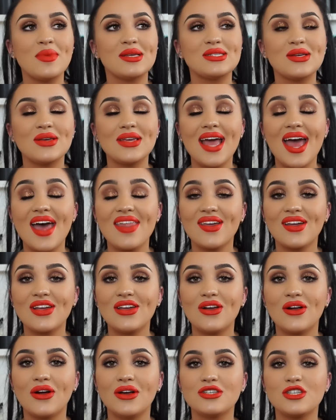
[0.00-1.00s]
So yeah,
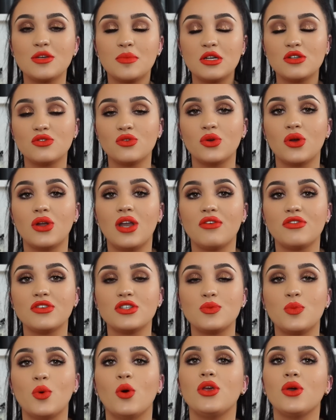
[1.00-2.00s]
thank you guys so much for all your love
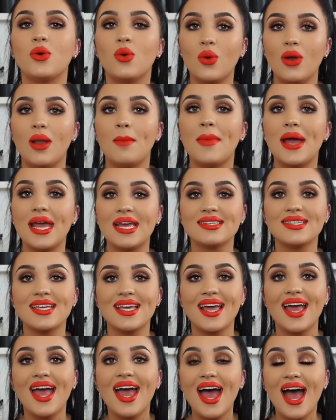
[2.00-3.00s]
and support. You're all
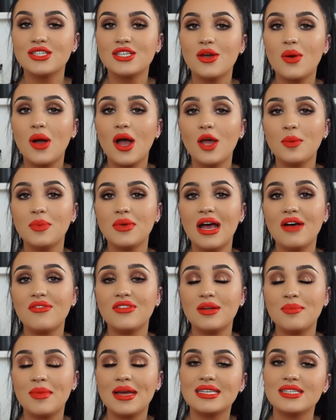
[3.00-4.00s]
amazing. So I hope you
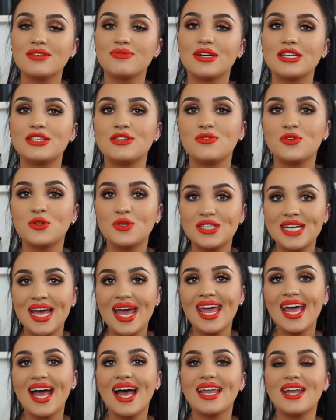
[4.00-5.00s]
have an amazing rest of your
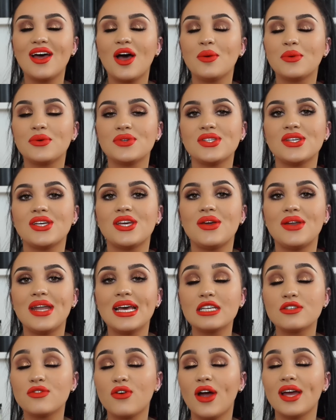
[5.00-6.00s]
day, and I will see you
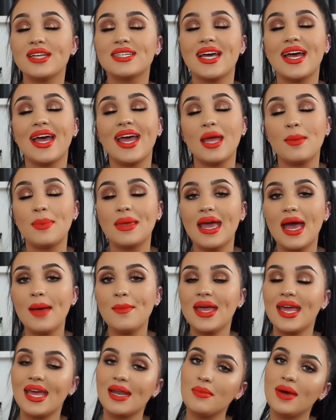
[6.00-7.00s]
next Friday at 8
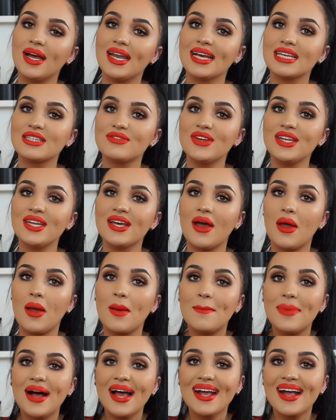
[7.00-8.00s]
p.m. in my next
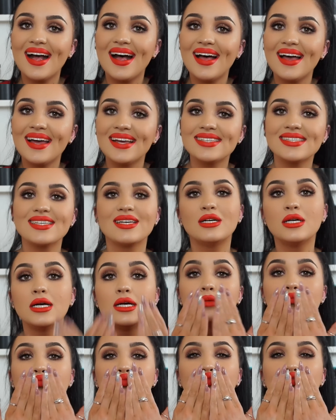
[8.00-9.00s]
video. Bye guys.
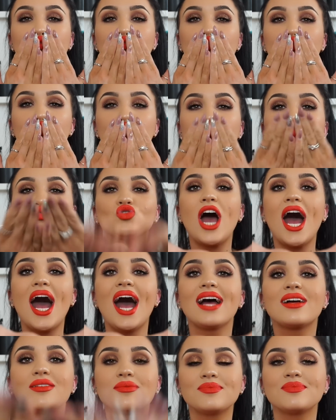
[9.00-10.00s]
Mwah.
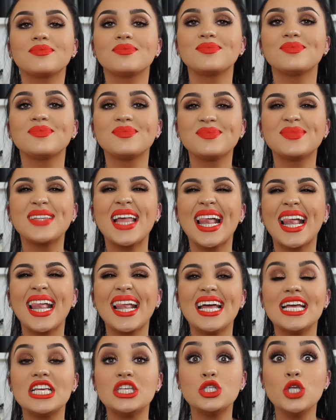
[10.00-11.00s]

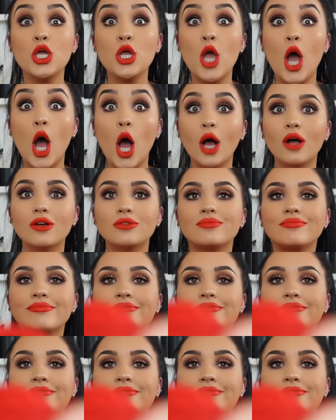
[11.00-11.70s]
See ya.